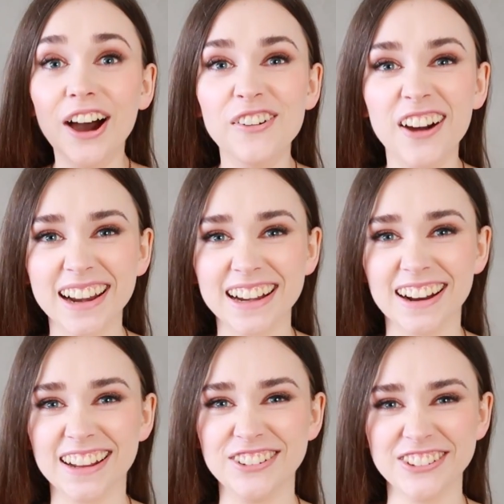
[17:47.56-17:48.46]
Why did
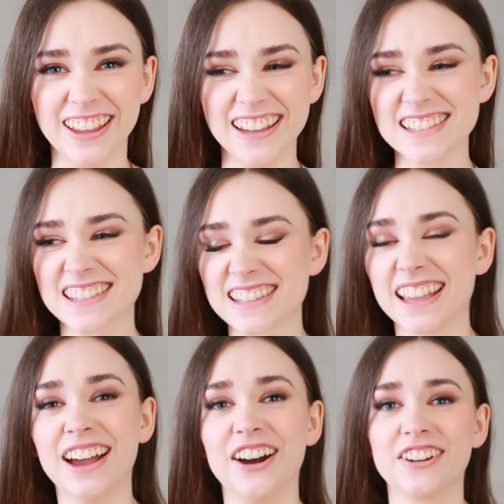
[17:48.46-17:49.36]
I do this?
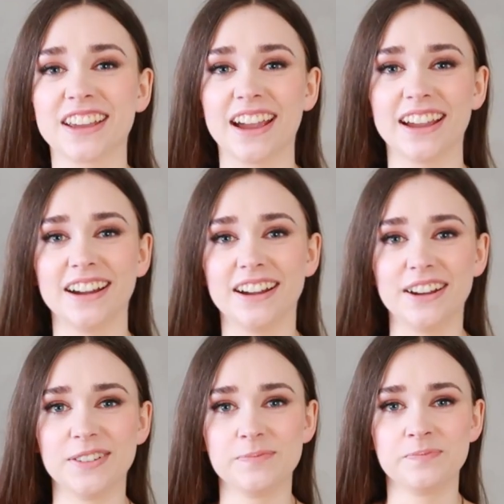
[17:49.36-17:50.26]
Okay,
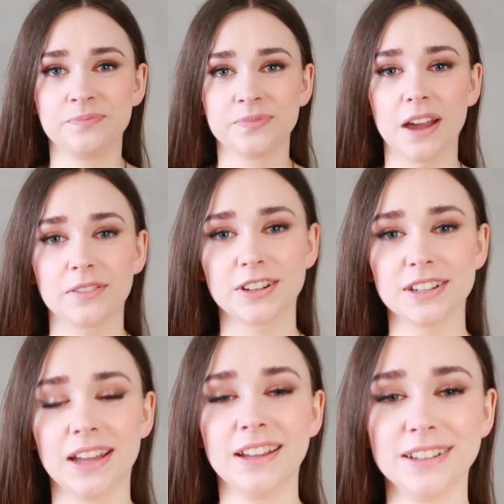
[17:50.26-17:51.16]
I'm
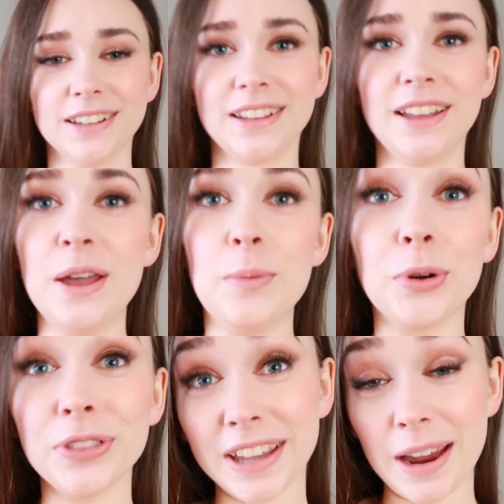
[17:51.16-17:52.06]
gonna
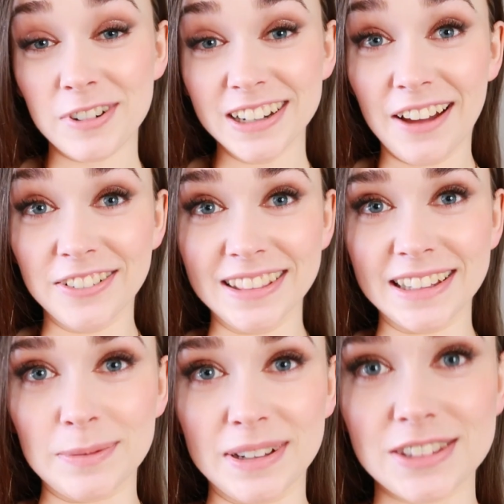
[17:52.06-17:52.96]
point the camera down a
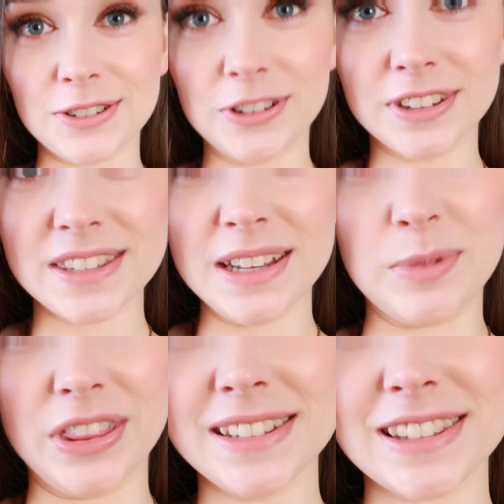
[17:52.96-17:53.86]
little bit so you can see,
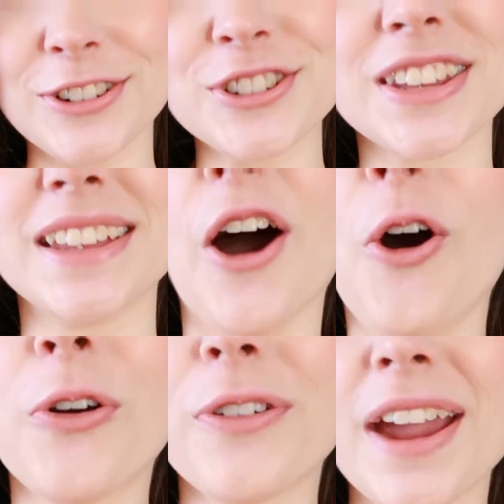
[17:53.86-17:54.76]
but this looks
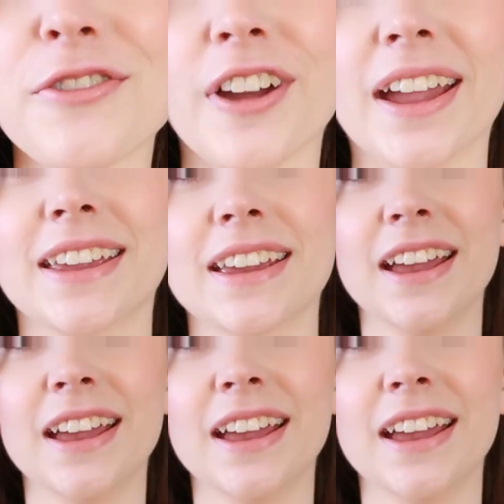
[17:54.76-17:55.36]
horrific.